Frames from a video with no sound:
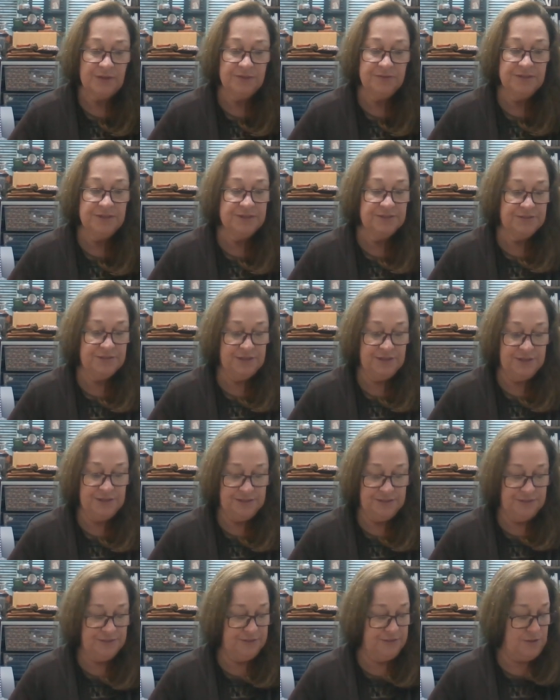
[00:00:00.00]
This
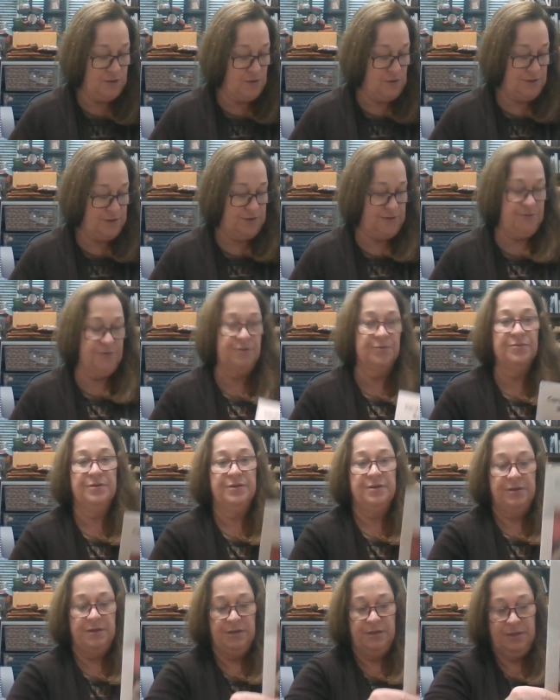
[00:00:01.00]
is Cardinal.
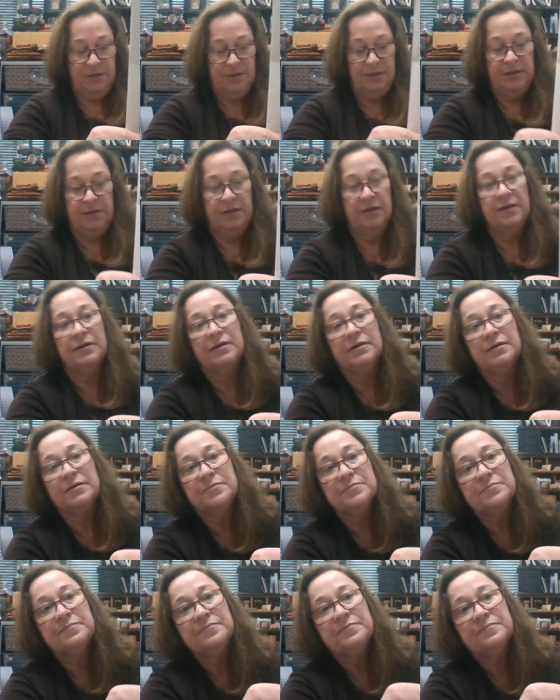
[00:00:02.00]

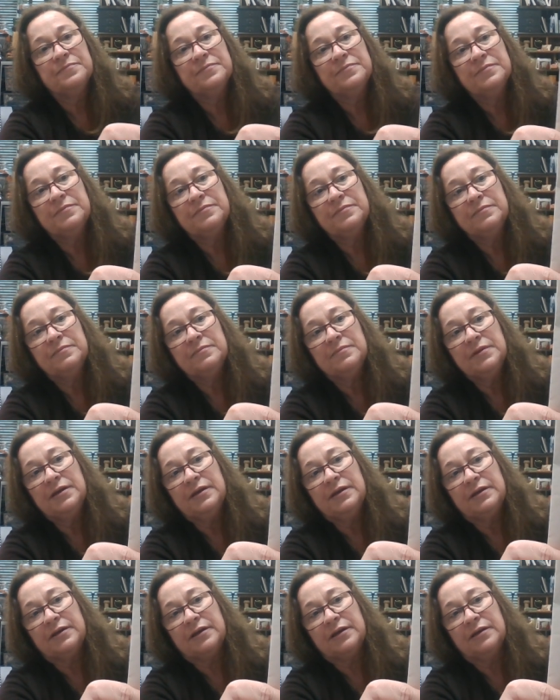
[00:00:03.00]
Um,
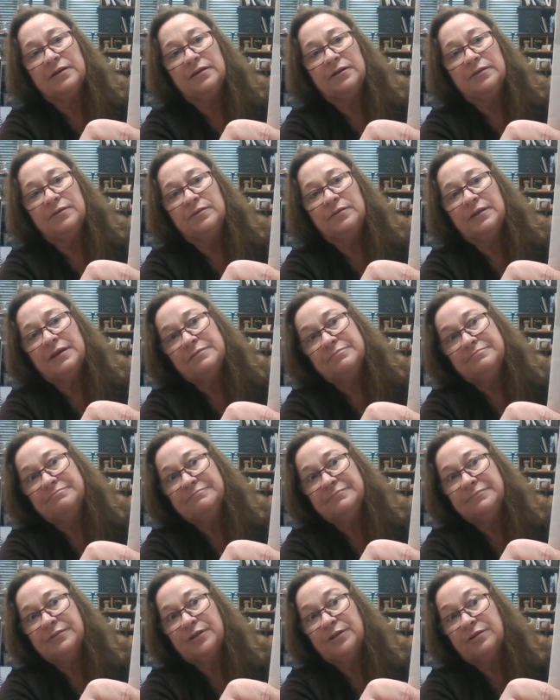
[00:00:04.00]
in a kalula,
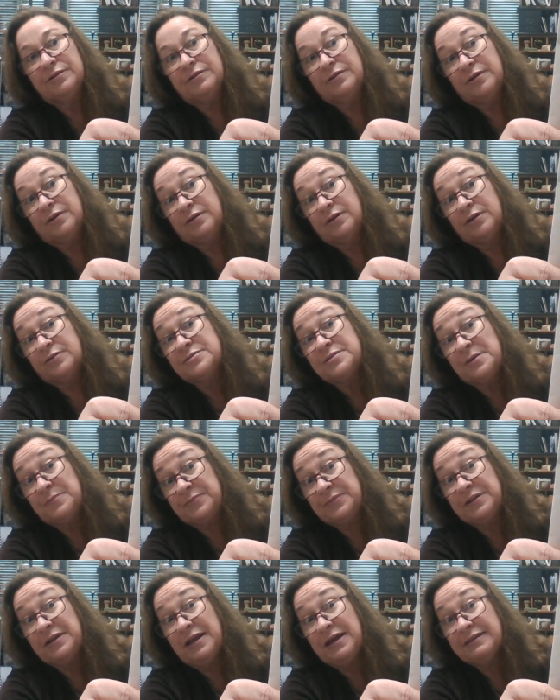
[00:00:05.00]

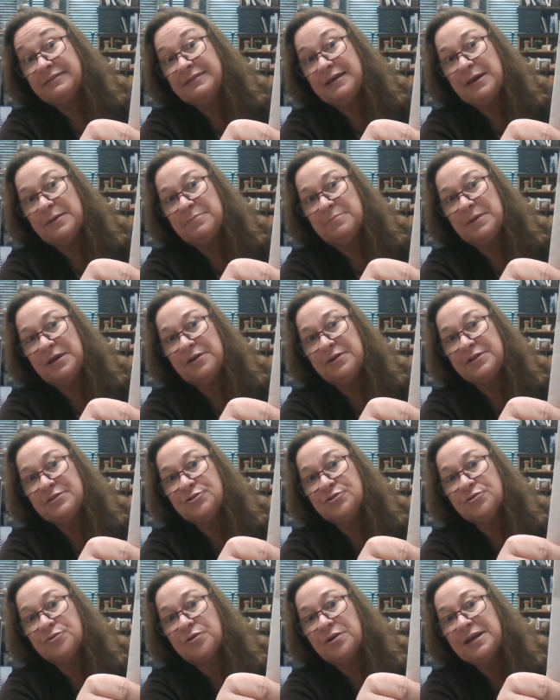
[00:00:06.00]
something like that, berries
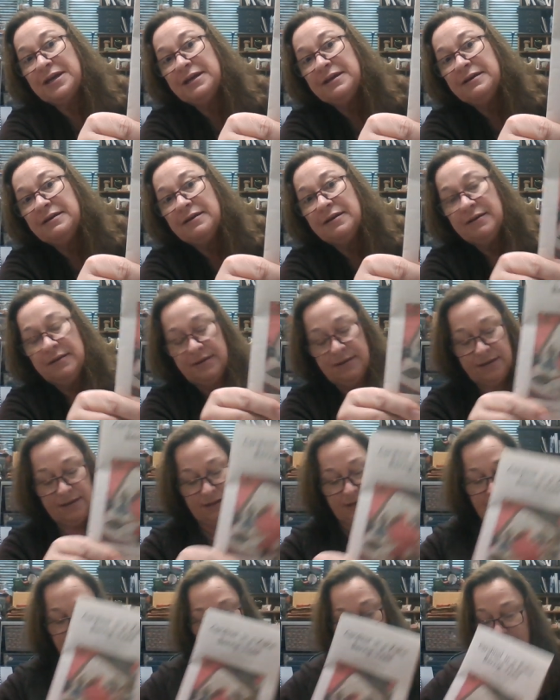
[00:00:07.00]
tree.
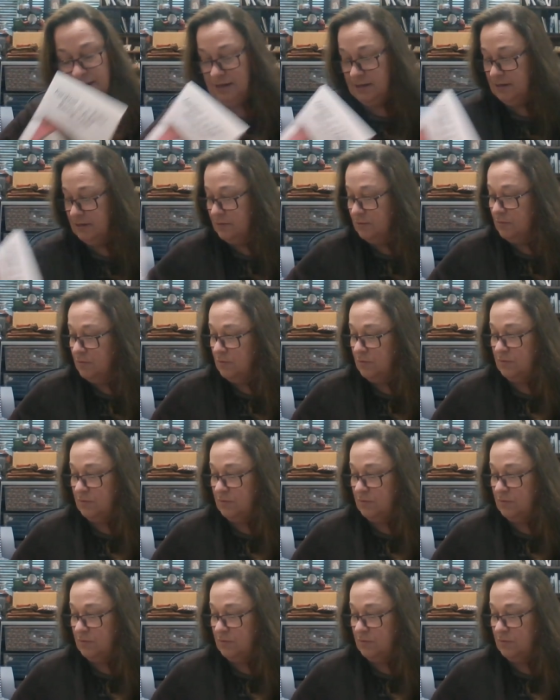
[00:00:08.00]
And